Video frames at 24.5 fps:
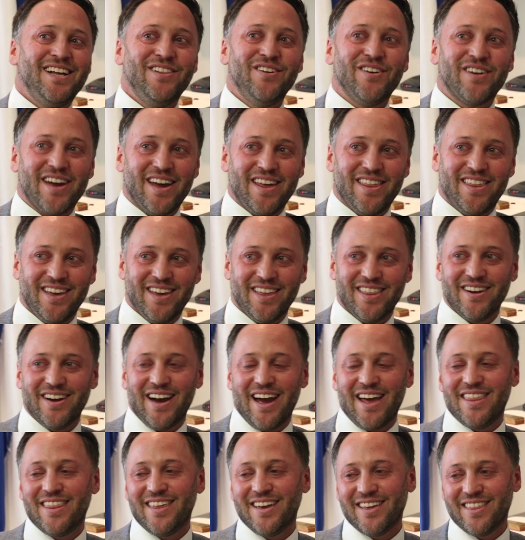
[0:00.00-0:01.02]
Look, I think
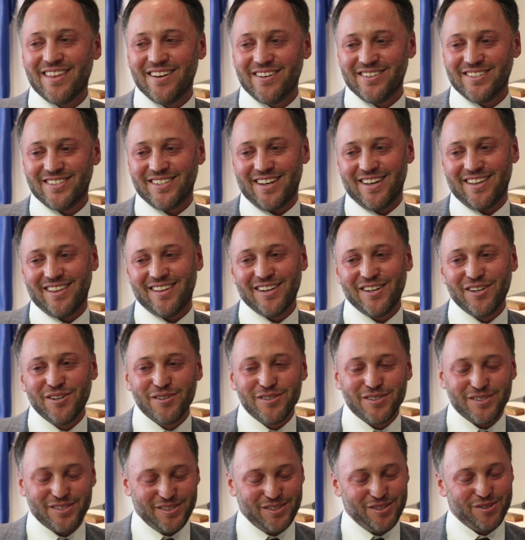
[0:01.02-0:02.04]

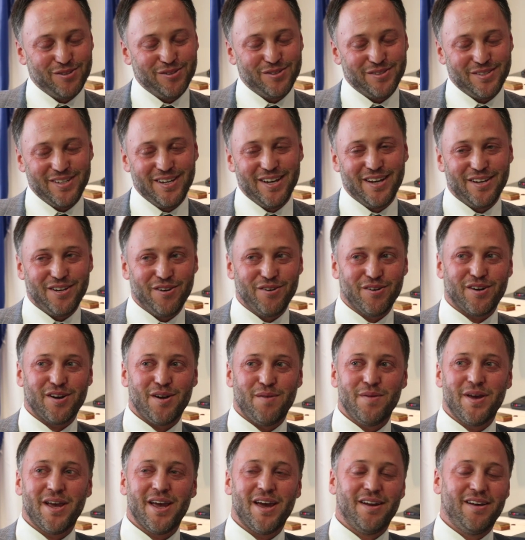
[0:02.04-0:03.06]
you'll see it. You're
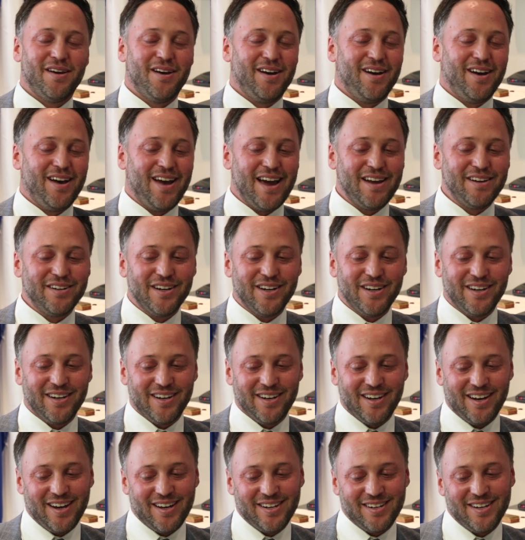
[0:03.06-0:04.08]
coming at
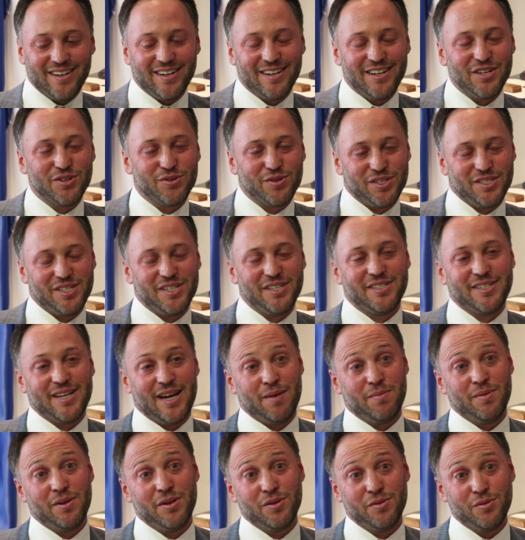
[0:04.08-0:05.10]
a interesting
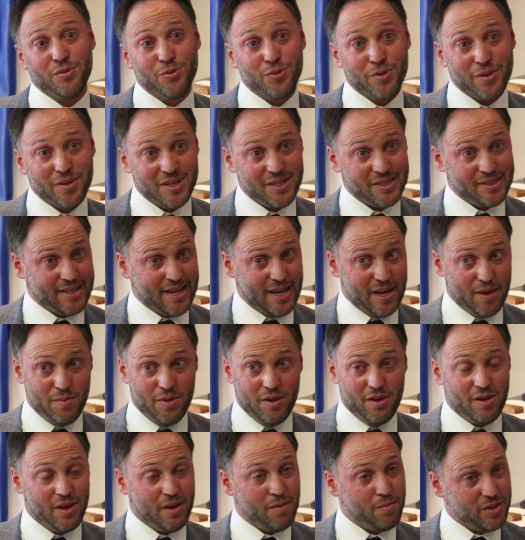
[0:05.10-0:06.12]
time. During this
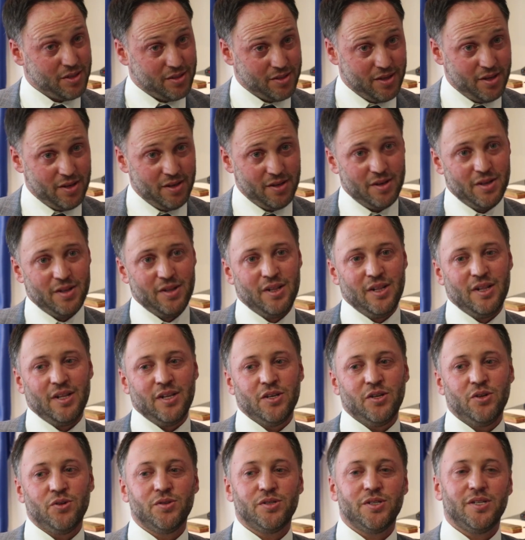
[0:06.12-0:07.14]
time in the embassy,
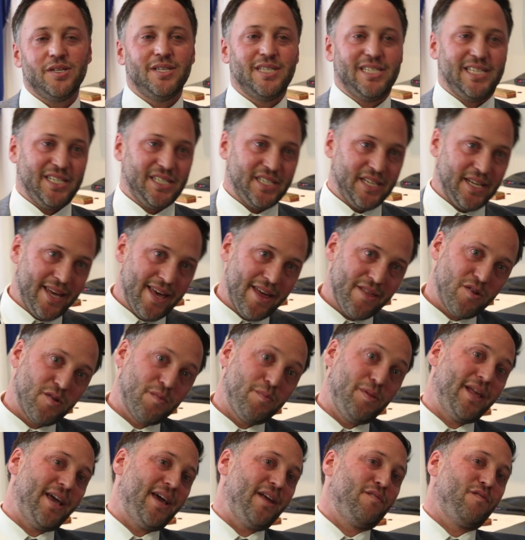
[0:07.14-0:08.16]
we usually sit
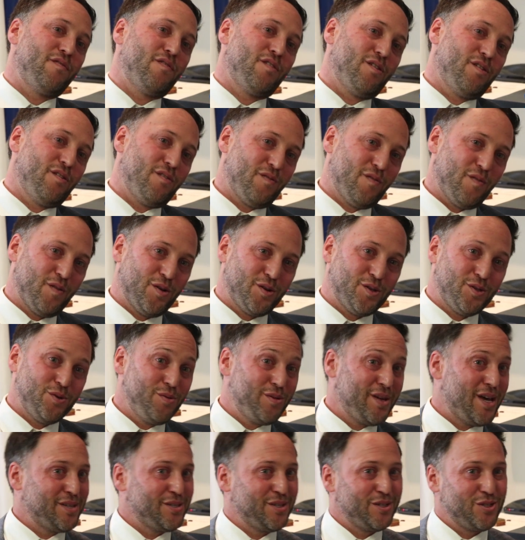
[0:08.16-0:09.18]
together and plan for
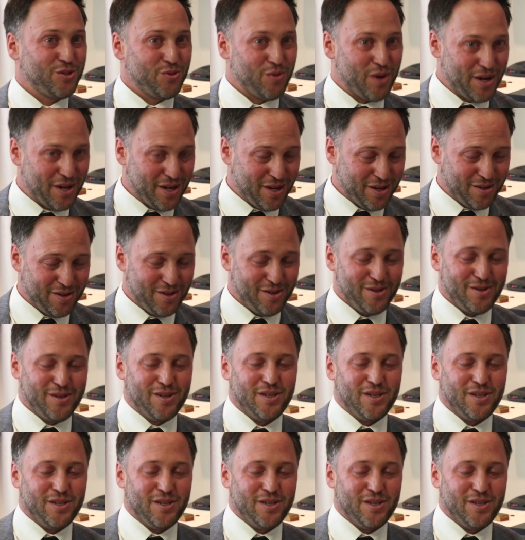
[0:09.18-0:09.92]
2020.